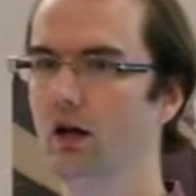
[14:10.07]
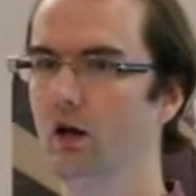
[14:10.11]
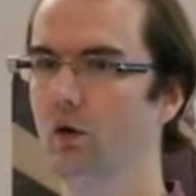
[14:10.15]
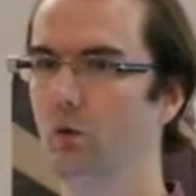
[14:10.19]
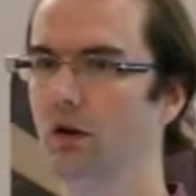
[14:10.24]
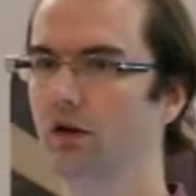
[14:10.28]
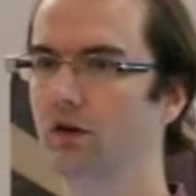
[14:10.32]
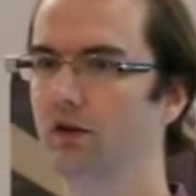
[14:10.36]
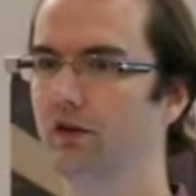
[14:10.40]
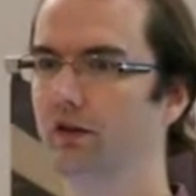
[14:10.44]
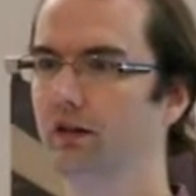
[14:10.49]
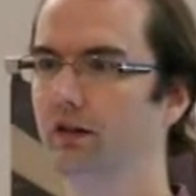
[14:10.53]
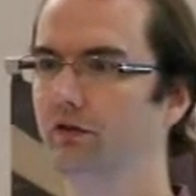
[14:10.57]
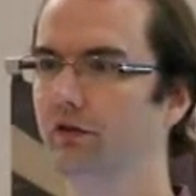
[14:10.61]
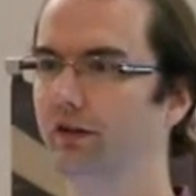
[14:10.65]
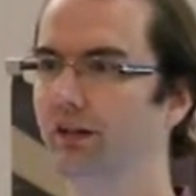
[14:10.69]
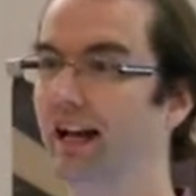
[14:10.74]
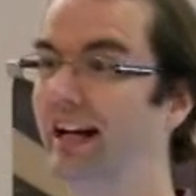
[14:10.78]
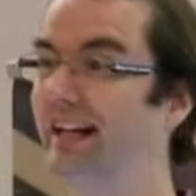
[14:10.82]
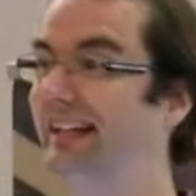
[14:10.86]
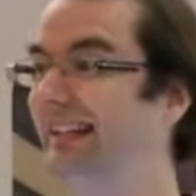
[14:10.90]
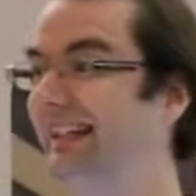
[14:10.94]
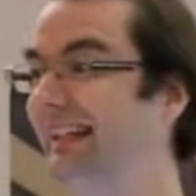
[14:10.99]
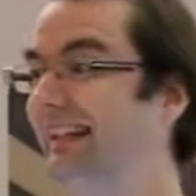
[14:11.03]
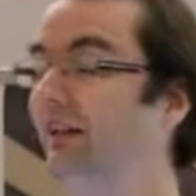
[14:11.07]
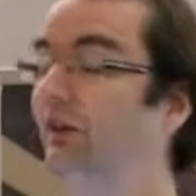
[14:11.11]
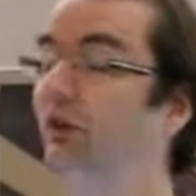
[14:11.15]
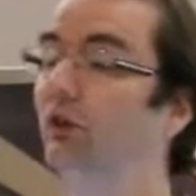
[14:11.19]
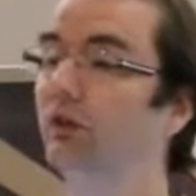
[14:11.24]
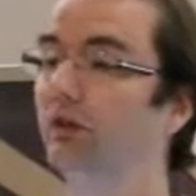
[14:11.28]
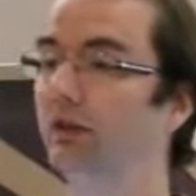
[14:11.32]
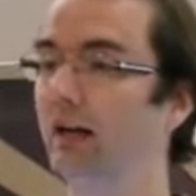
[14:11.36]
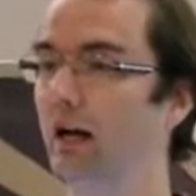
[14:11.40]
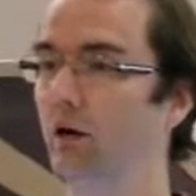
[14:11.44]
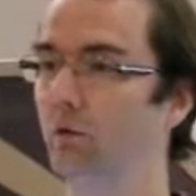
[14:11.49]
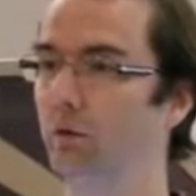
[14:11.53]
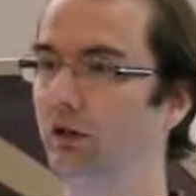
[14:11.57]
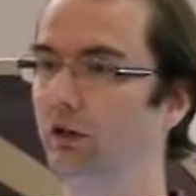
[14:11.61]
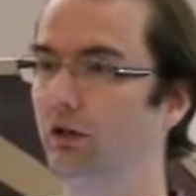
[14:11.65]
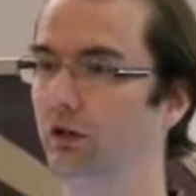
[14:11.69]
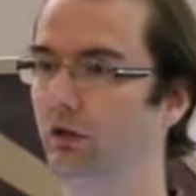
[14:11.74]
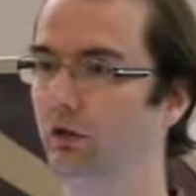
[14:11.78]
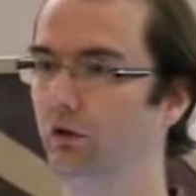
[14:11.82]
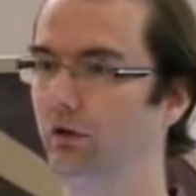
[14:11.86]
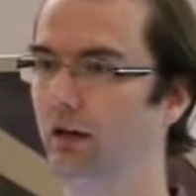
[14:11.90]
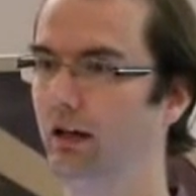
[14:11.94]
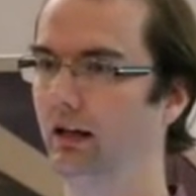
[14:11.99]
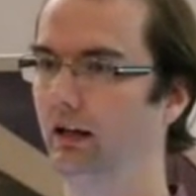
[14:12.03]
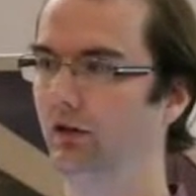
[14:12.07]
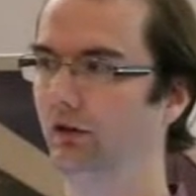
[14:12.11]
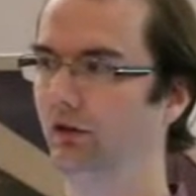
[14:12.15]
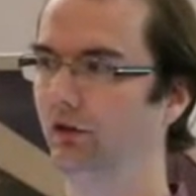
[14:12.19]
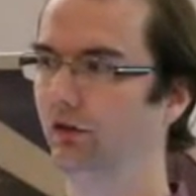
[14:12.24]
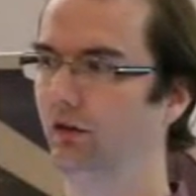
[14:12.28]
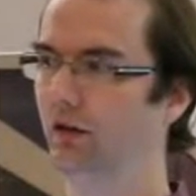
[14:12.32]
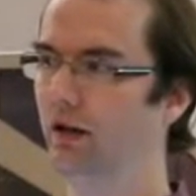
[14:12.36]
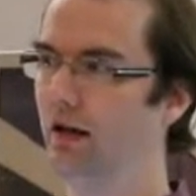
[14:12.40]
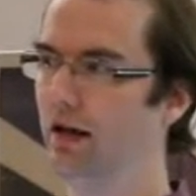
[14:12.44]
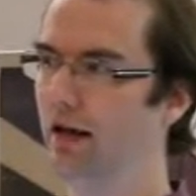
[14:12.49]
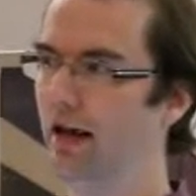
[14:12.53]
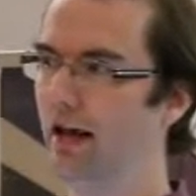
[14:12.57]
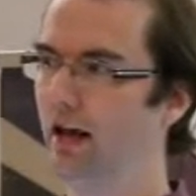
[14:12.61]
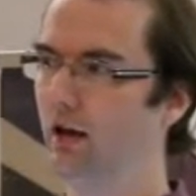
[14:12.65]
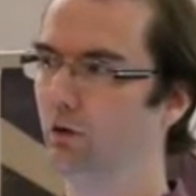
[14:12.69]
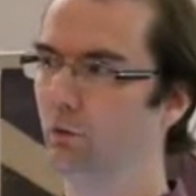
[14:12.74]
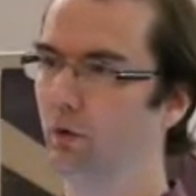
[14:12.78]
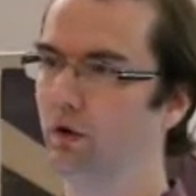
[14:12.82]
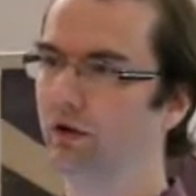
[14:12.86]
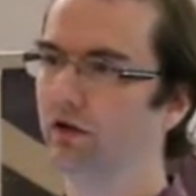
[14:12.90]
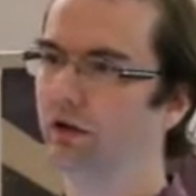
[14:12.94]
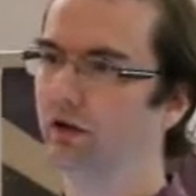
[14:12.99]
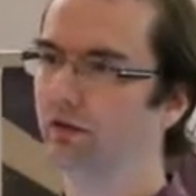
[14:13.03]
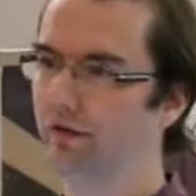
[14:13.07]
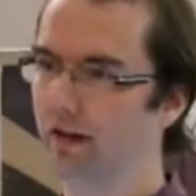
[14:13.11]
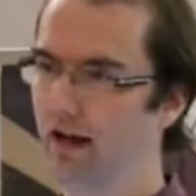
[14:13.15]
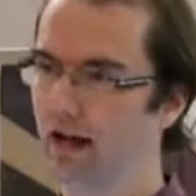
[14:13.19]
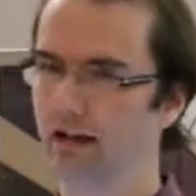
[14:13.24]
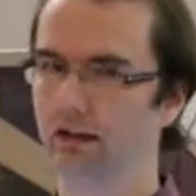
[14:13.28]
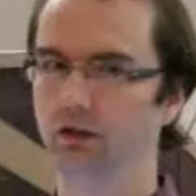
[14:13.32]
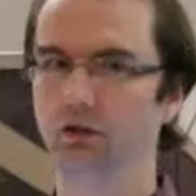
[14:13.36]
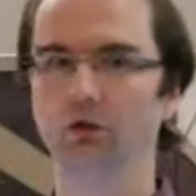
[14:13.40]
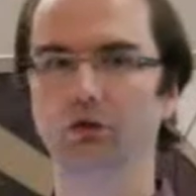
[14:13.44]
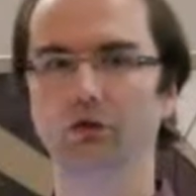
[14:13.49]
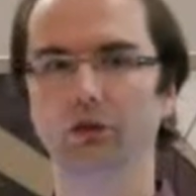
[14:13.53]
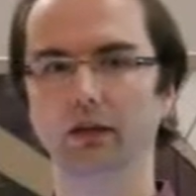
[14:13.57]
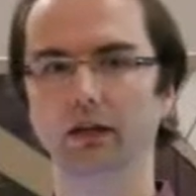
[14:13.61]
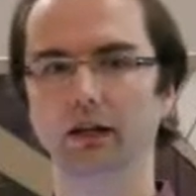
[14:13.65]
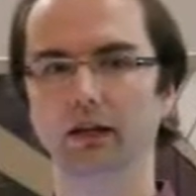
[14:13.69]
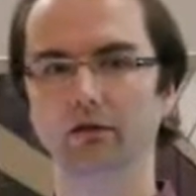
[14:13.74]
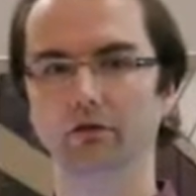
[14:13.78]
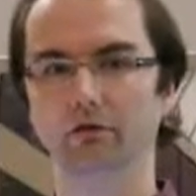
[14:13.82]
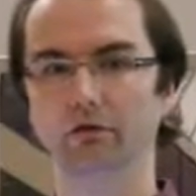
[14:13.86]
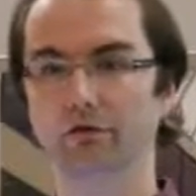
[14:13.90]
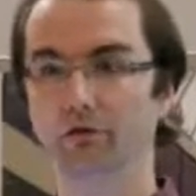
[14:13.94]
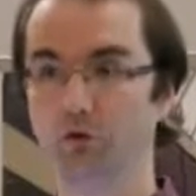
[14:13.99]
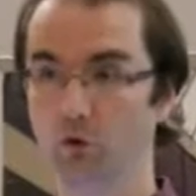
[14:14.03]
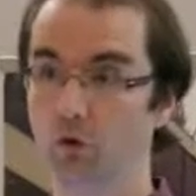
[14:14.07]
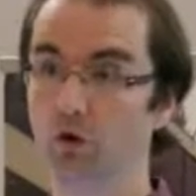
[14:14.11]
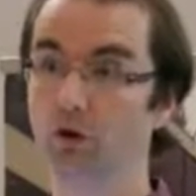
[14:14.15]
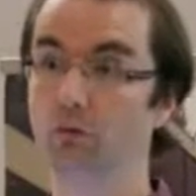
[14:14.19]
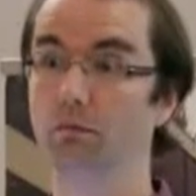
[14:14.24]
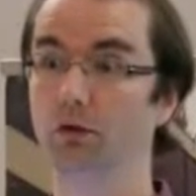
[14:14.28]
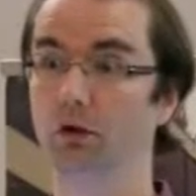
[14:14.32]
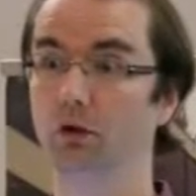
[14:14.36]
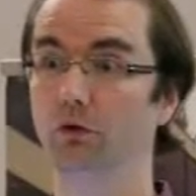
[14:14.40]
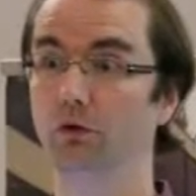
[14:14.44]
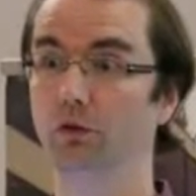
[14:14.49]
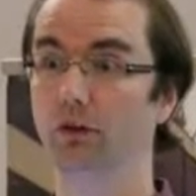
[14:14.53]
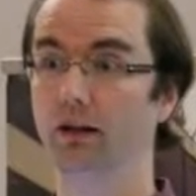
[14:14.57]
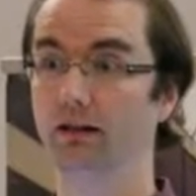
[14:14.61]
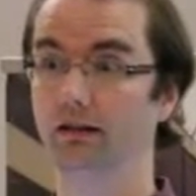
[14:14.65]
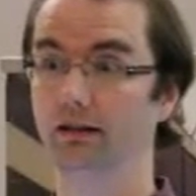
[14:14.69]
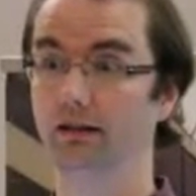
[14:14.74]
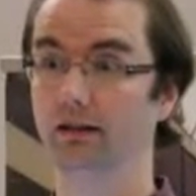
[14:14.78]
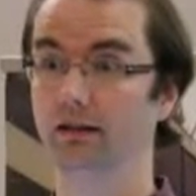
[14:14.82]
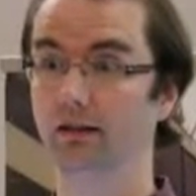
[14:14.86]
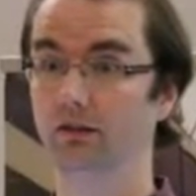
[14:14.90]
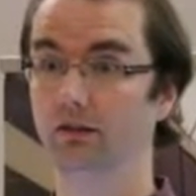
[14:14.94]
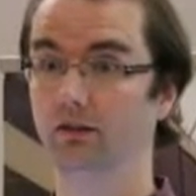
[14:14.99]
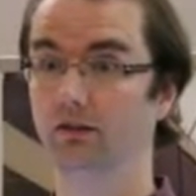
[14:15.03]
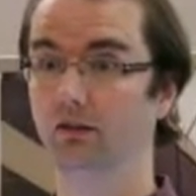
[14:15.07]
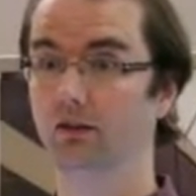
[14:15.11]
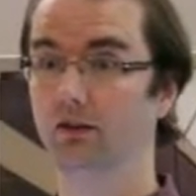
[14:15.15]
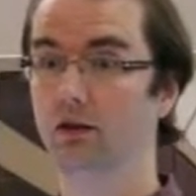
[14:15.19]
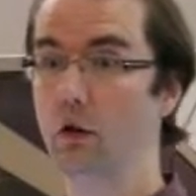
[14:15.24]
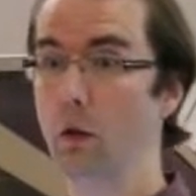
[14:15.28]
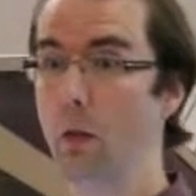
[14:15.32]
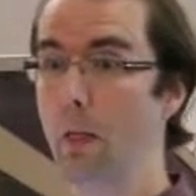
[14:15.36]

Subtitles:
What are the different ideas of how we could do things? And what are the values that inform those ideas?